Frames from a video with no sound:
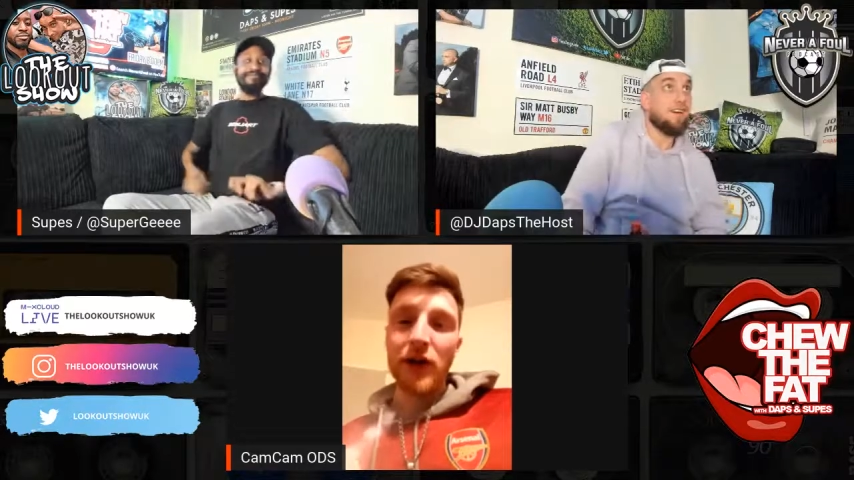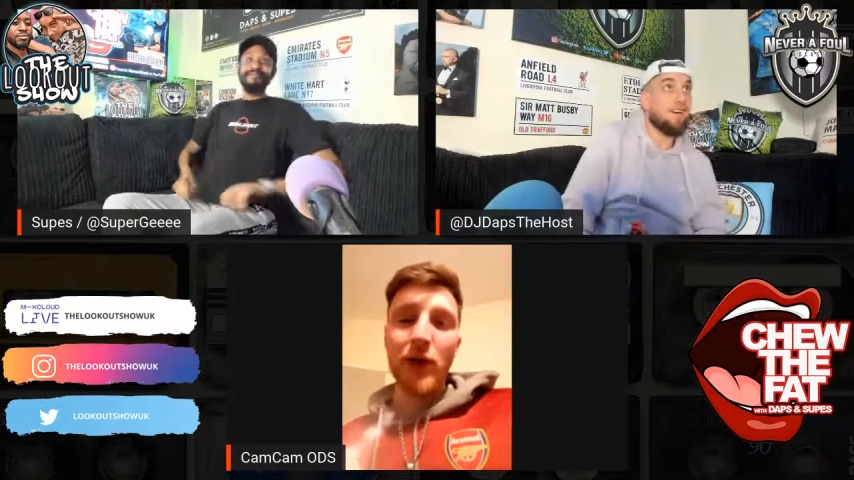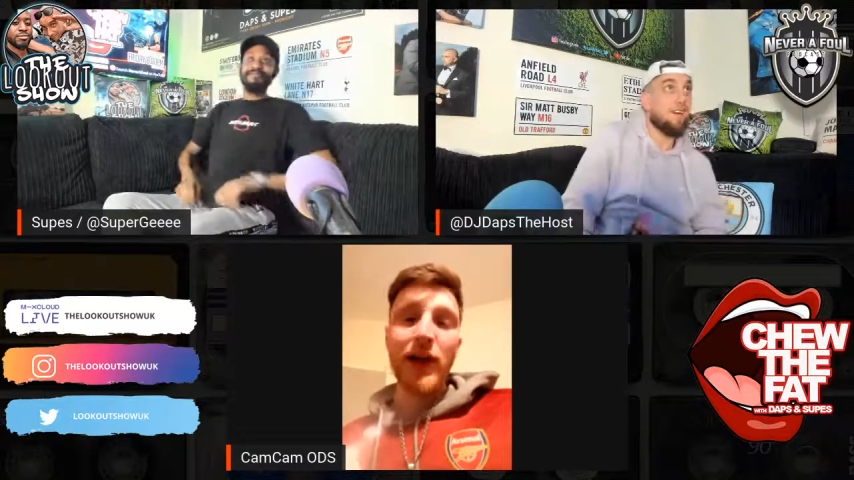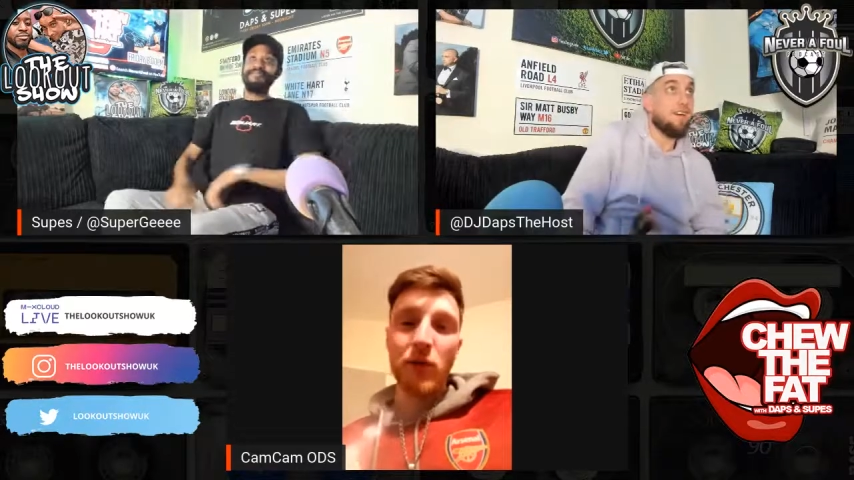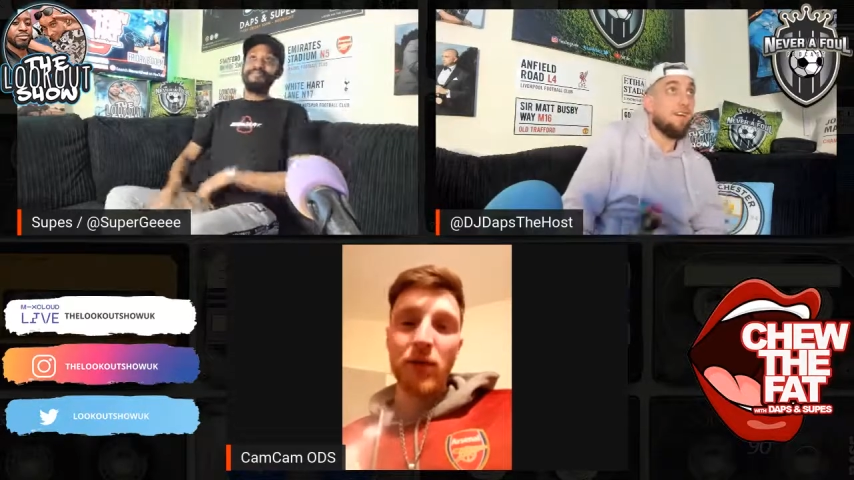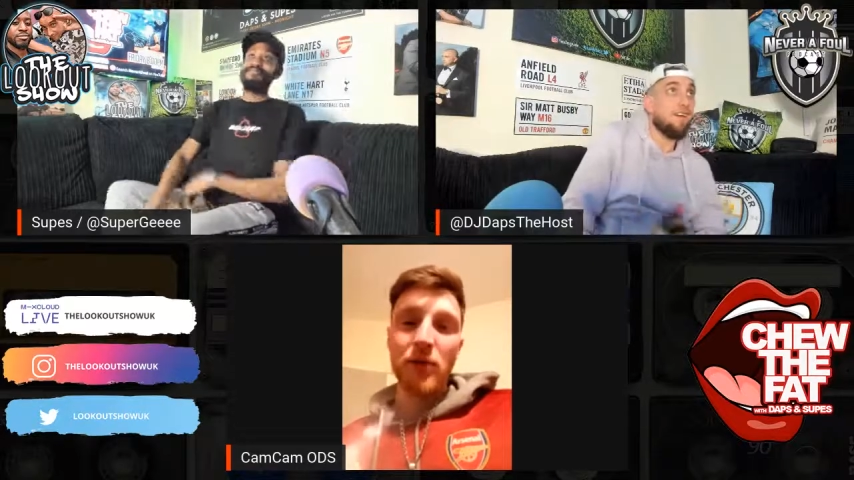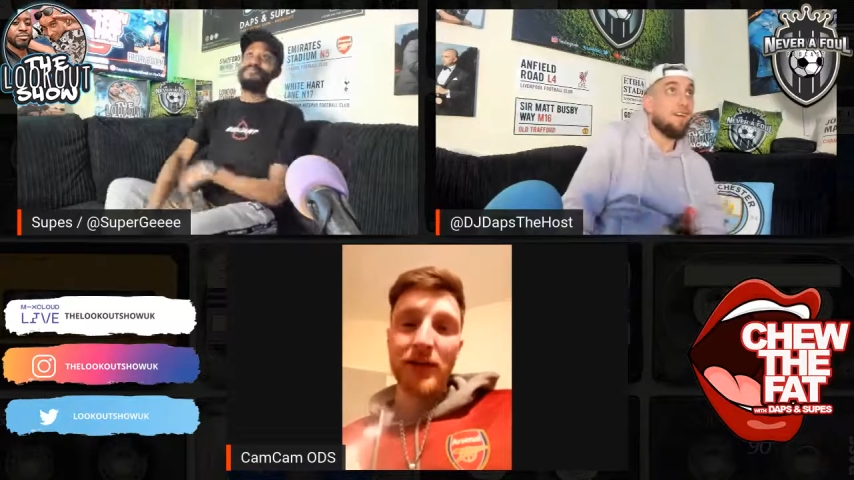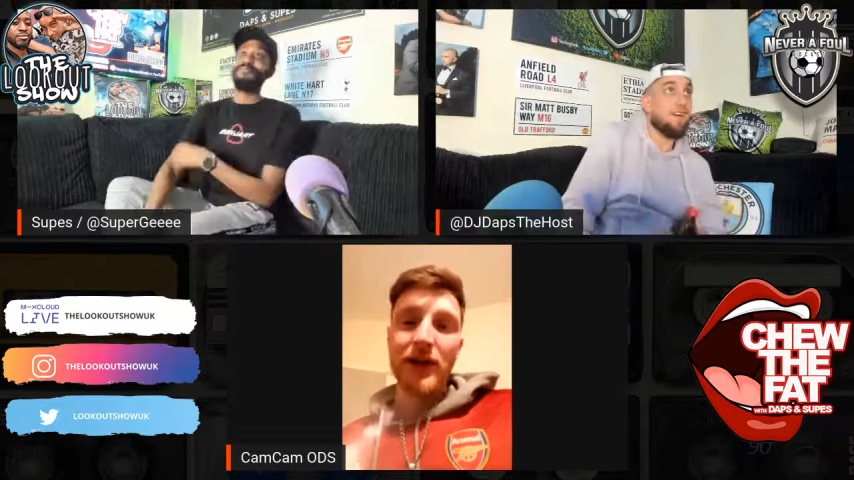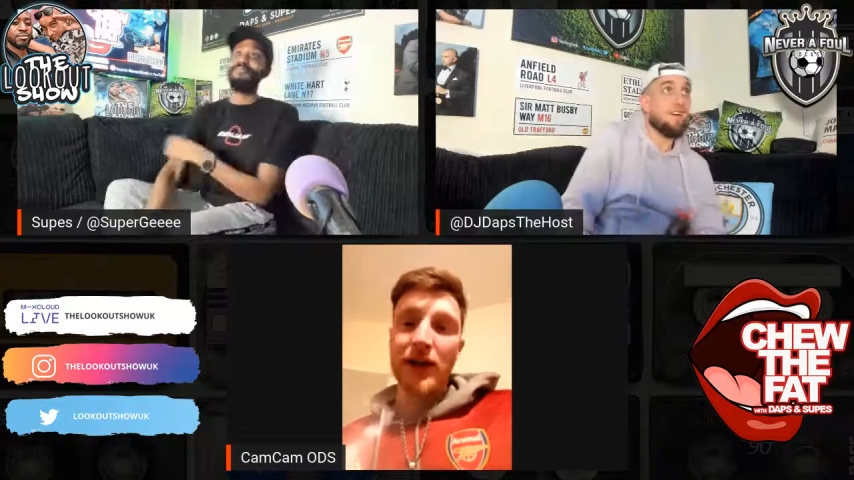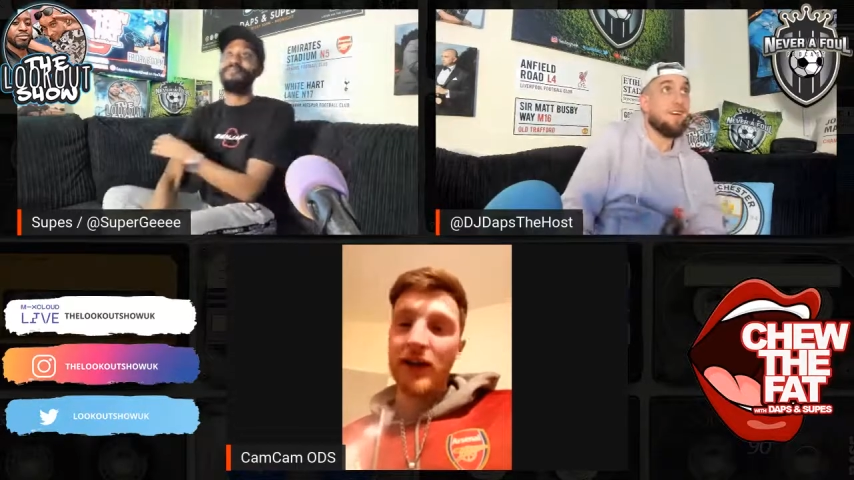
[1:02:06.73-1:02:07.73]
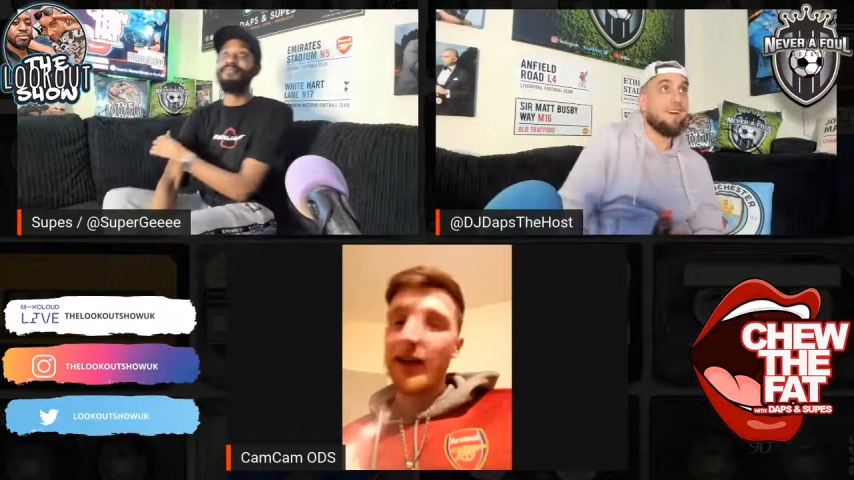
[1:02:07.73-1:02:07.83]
The way it would have been done,